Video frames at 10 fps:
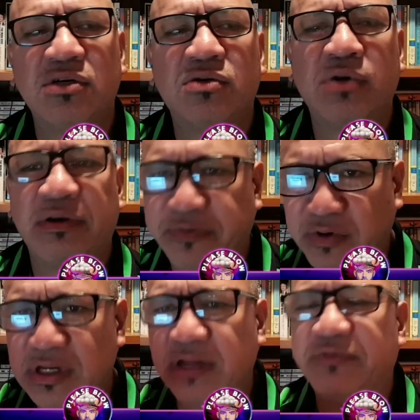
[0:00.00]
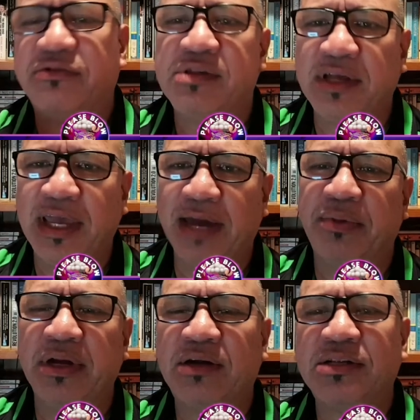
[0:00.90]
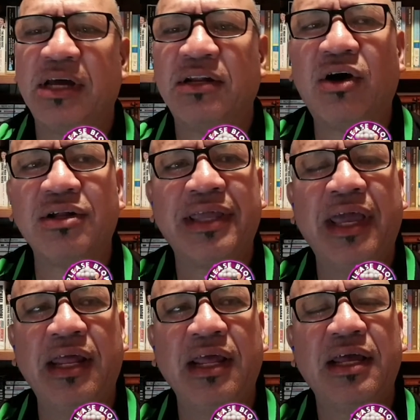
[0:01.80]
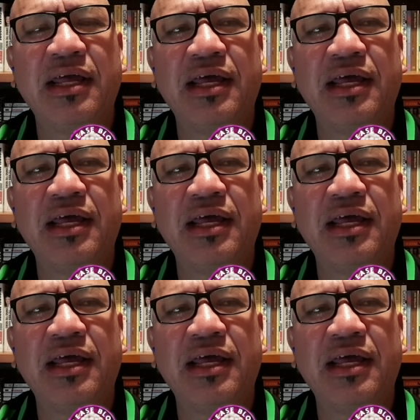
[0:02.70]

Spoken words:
are falling through the gap. They're not getting